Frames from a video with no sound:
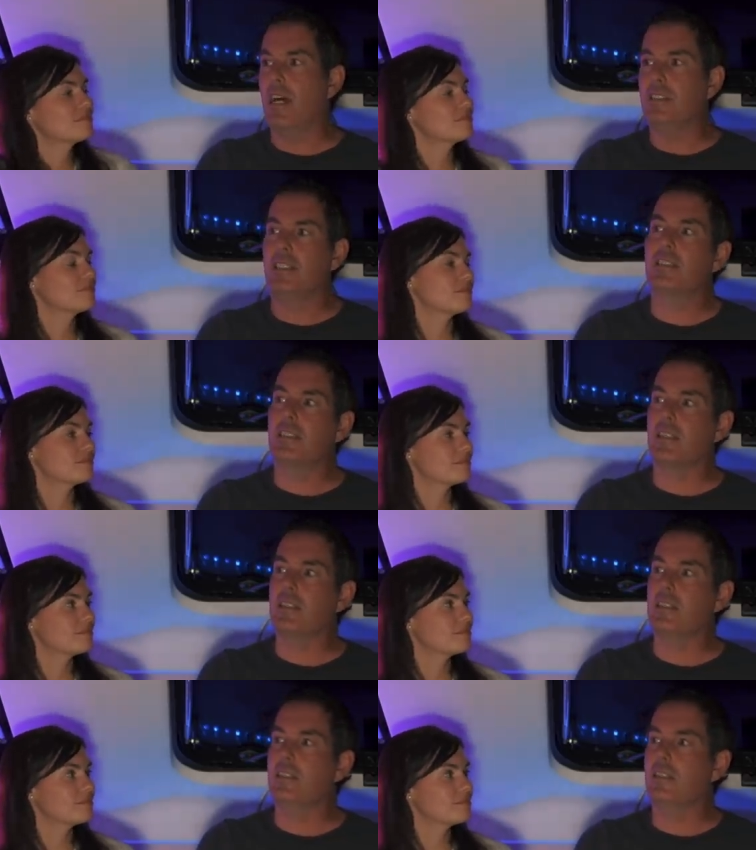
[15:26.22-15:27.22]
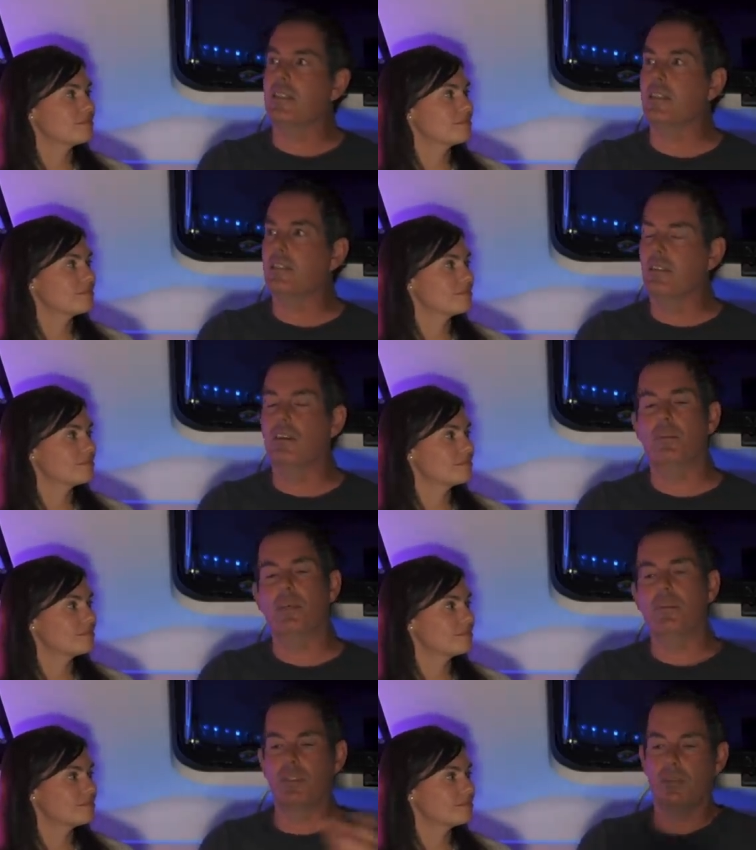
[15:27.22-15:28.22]
Speaker 1: and then suddenly you're like, oh, I
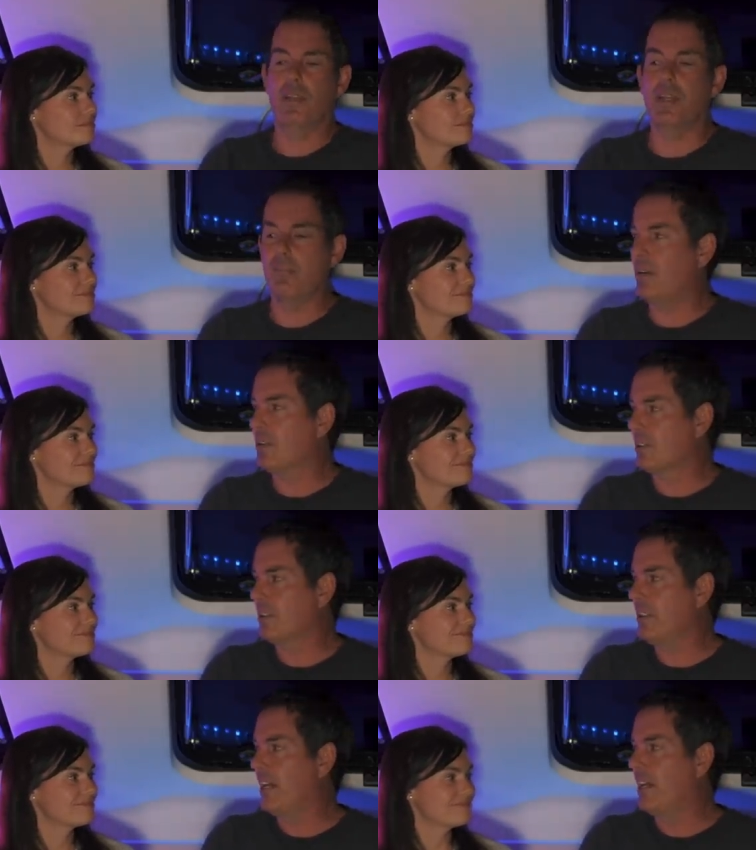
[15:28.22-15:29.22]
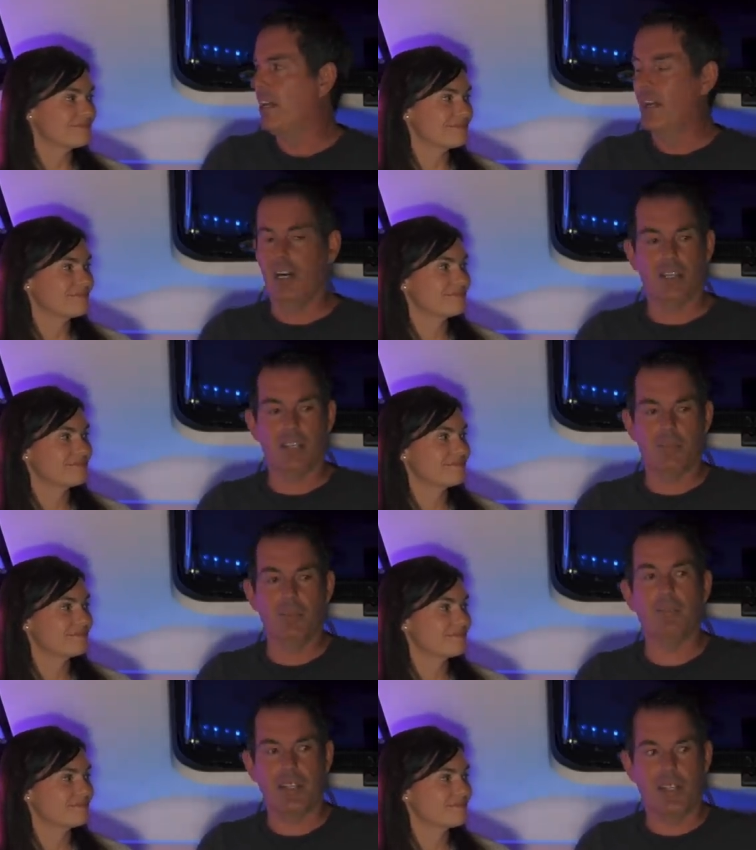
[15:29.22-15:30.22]
better put some lead bars in there mm-hmm. and I'm going to put my